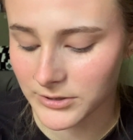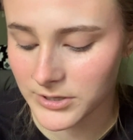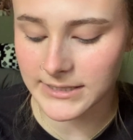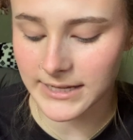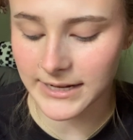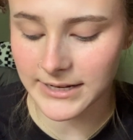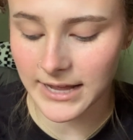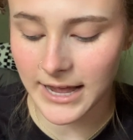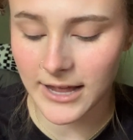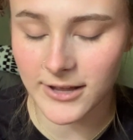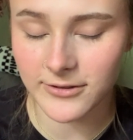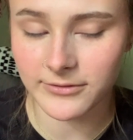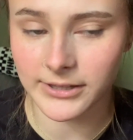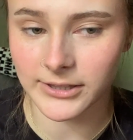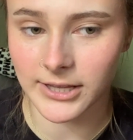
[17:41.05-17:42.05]
because I have
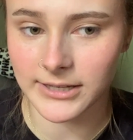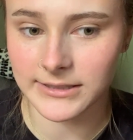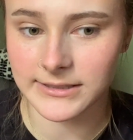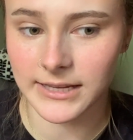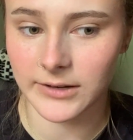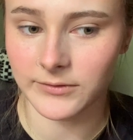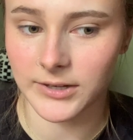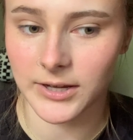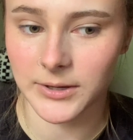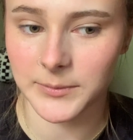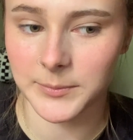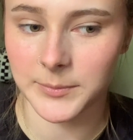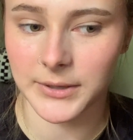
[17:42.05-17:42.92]
a lot saved up,